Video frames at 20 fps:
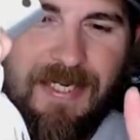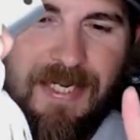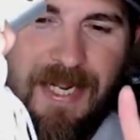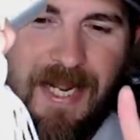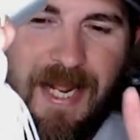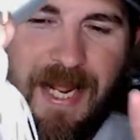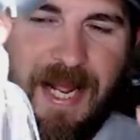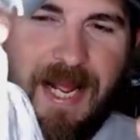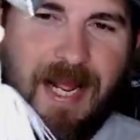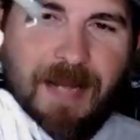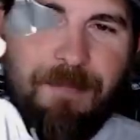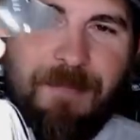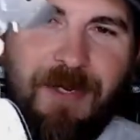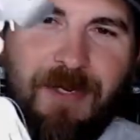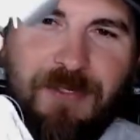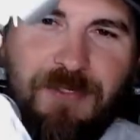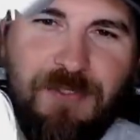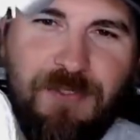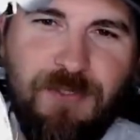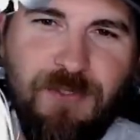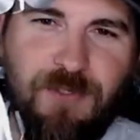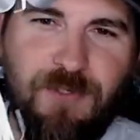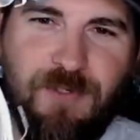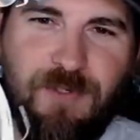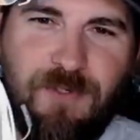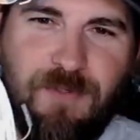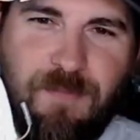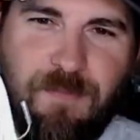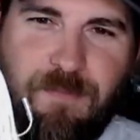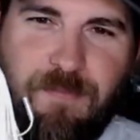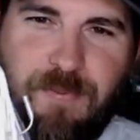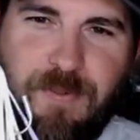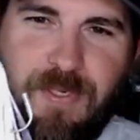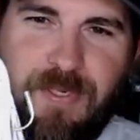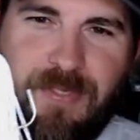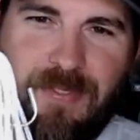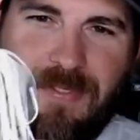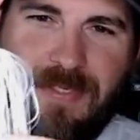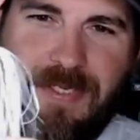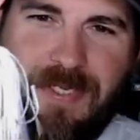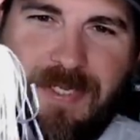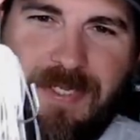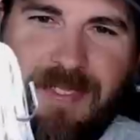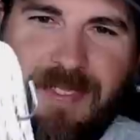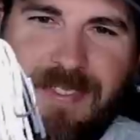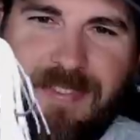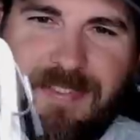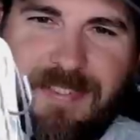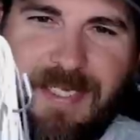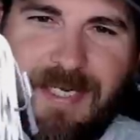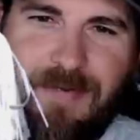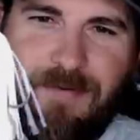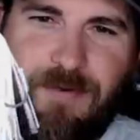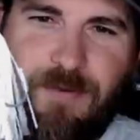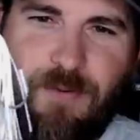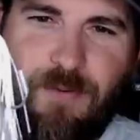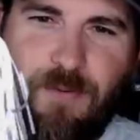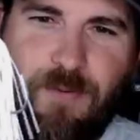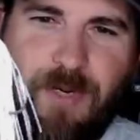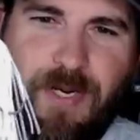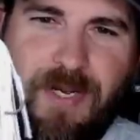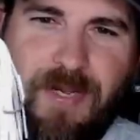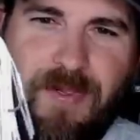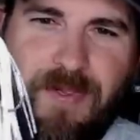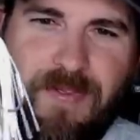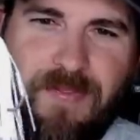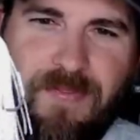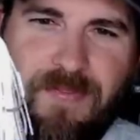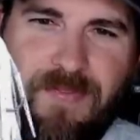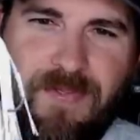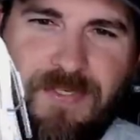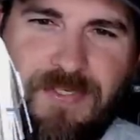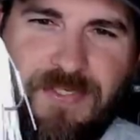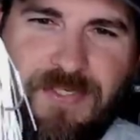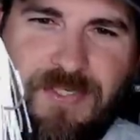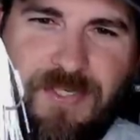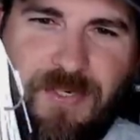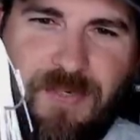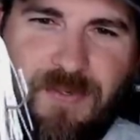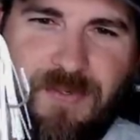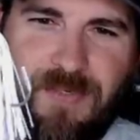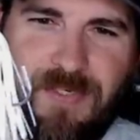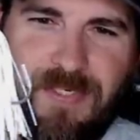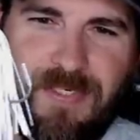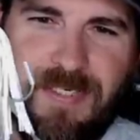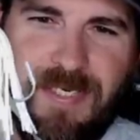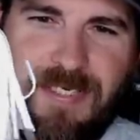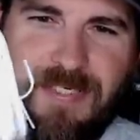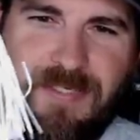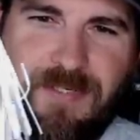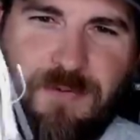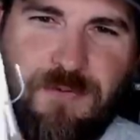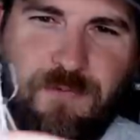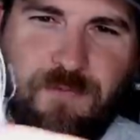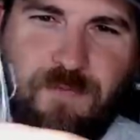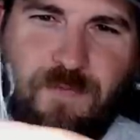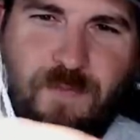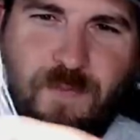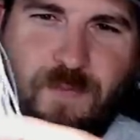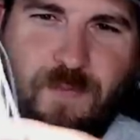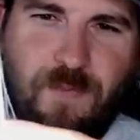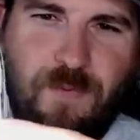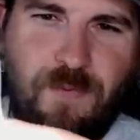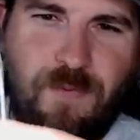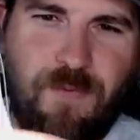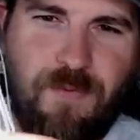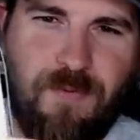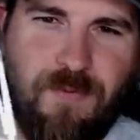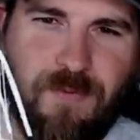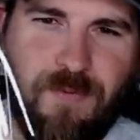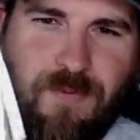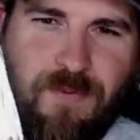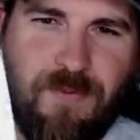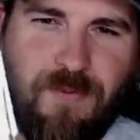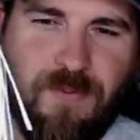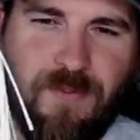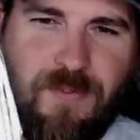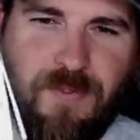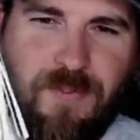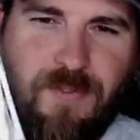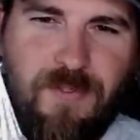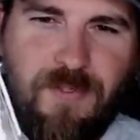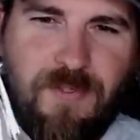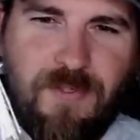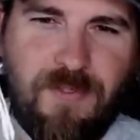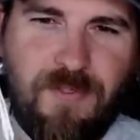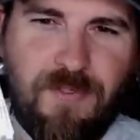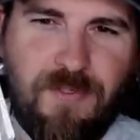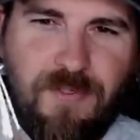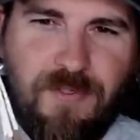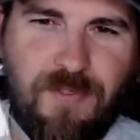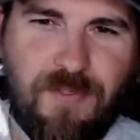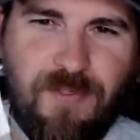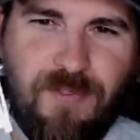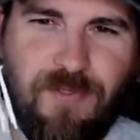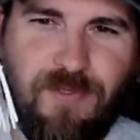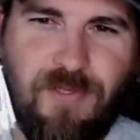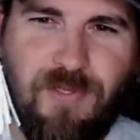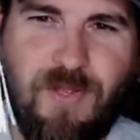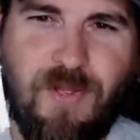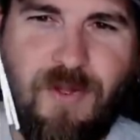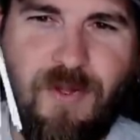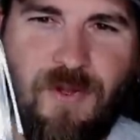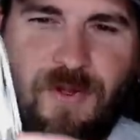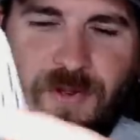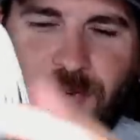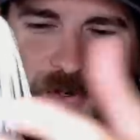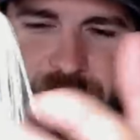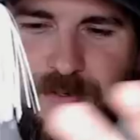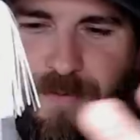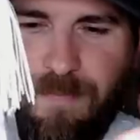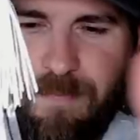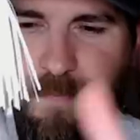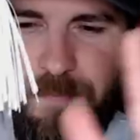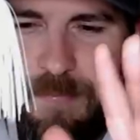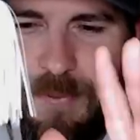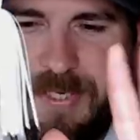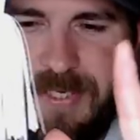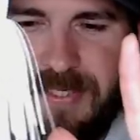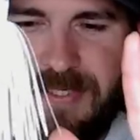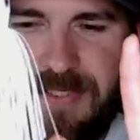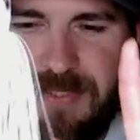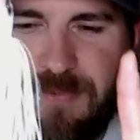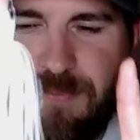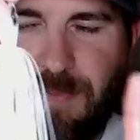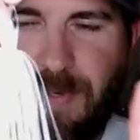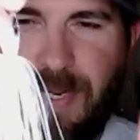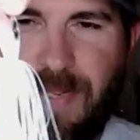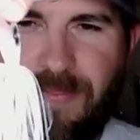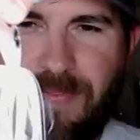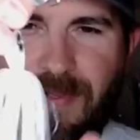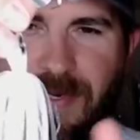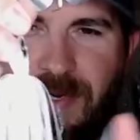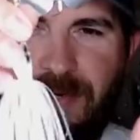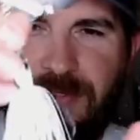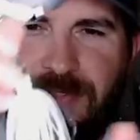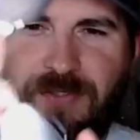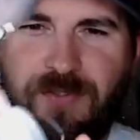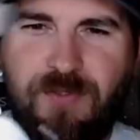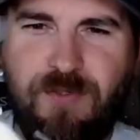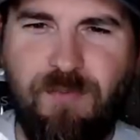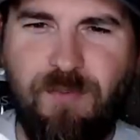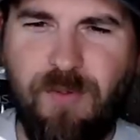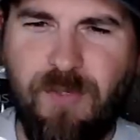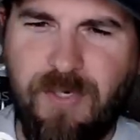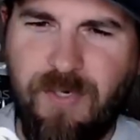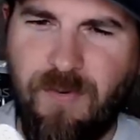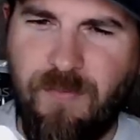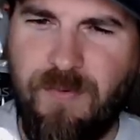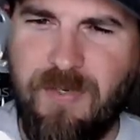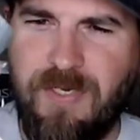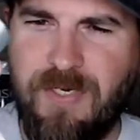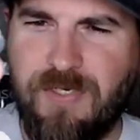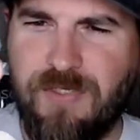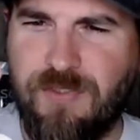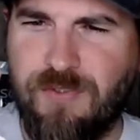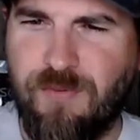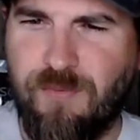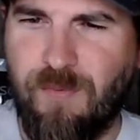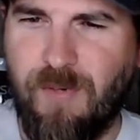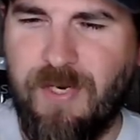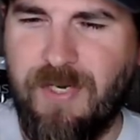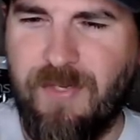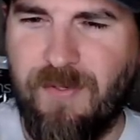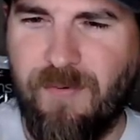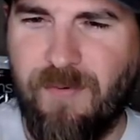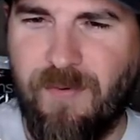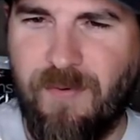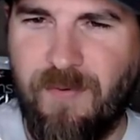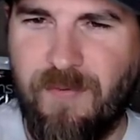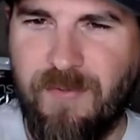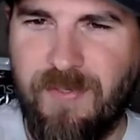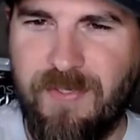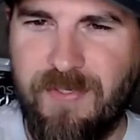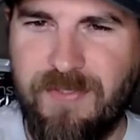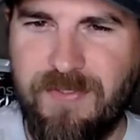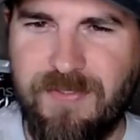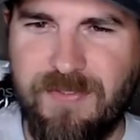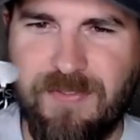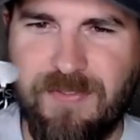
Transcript: I'm not sure, but it's kind of cool how the skirt has those four long pieces right there. So you really don't need a trailer on this.